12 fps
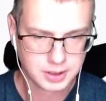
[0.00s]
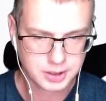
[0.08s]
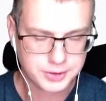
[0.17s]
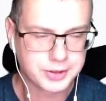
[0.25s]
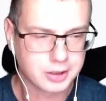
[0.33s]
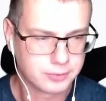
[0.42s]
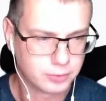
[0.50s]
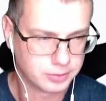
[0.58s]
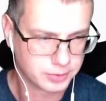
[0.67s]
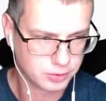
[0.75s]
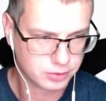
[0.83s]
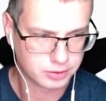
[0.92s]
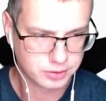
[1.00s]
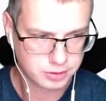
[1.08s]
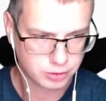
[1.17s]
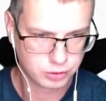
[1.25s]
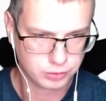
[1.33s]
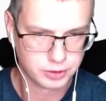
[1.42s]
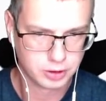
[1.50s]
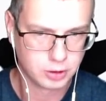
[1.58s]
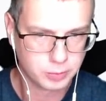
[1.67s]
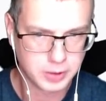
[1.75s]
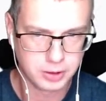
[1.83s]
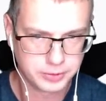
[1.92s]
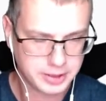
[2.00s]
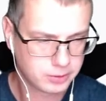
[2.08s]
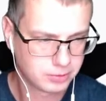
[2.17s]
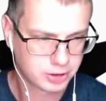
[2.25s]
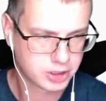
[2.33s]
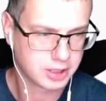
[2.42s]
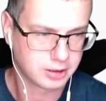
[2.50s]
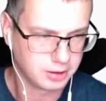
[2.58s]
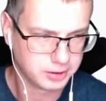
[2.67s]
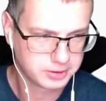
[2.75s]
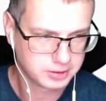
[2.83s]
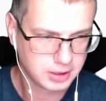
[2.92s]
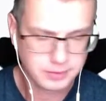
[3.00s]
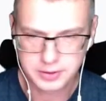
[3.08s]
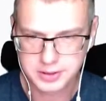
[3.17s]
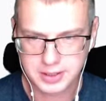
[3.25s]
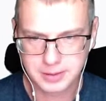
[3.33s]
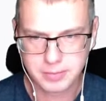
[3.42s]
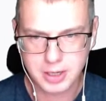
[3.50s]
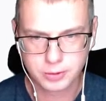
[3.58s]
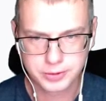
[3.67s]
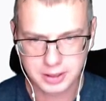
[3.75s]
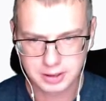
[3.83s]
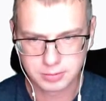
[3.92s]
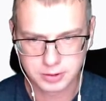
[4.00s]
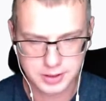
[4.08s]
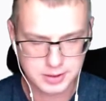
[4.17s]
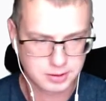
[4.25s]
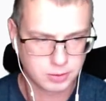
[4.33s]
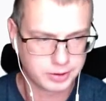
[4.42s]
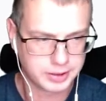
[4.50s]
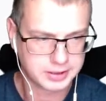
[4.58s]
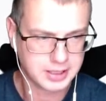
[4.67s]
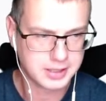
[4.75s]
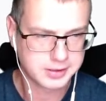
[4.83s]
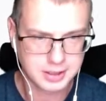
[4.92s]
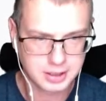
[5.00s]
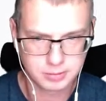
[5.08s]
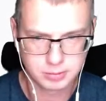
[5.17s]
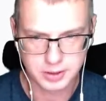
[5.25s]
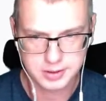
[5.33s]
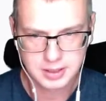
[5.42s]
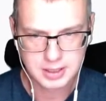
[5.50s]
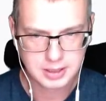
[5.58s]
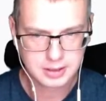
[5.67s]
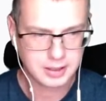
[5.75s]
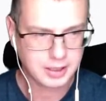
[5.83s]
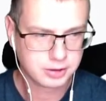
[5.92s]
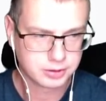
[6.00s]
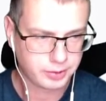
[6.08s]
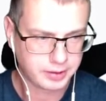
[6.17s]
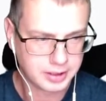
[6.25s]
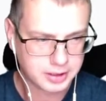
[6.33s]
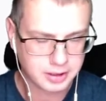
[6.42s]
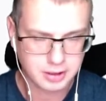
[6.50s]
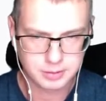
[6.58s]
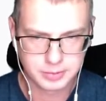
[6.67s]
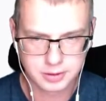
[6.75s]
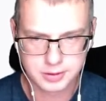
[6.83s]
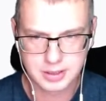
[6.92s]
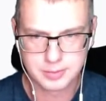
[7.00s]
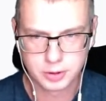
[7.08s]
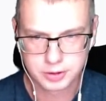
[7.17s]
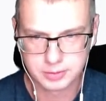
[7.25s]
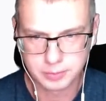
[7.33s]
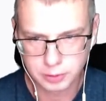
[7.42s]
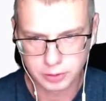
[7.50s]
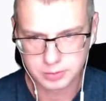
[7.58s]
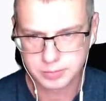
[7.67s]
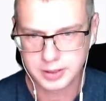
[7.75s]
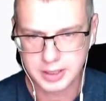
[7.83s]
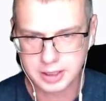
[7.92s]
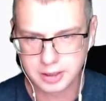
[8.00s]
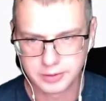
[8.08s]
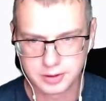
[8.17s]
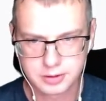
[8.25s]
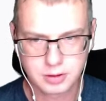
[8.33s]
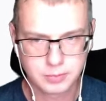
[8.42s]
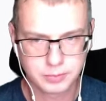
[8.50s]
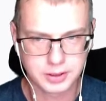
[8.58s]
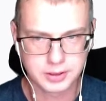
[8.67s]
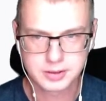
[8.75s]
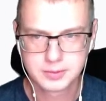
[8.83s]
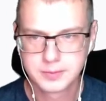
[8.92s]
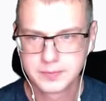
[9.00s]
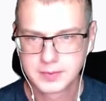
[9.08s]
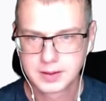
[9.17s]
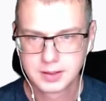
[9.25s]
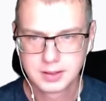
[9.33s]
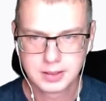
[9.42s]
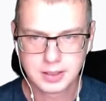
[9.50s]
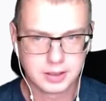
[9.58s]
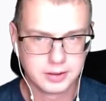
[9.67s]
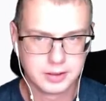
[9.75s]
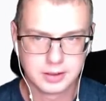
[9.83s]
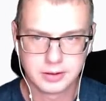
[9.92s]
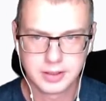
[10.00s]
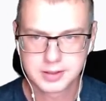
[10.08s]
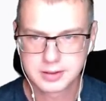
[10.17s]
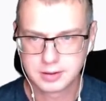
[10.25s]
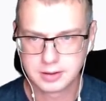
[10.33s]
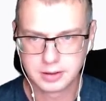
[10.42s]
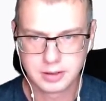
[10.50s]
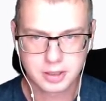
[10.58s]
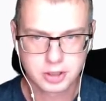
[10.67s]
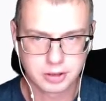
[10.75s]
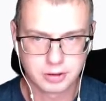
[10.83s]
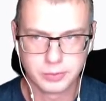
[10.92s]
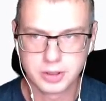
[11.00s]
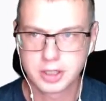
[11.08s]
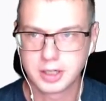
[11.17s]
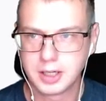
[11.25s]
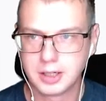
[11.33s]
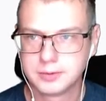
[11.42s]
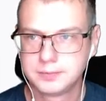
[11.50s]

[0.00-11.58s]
Terraform users should know about, I will share it. If it's about AWS or against AWS, I don't really care because I'm not employed by any of these companies. And that's a luxury which I have.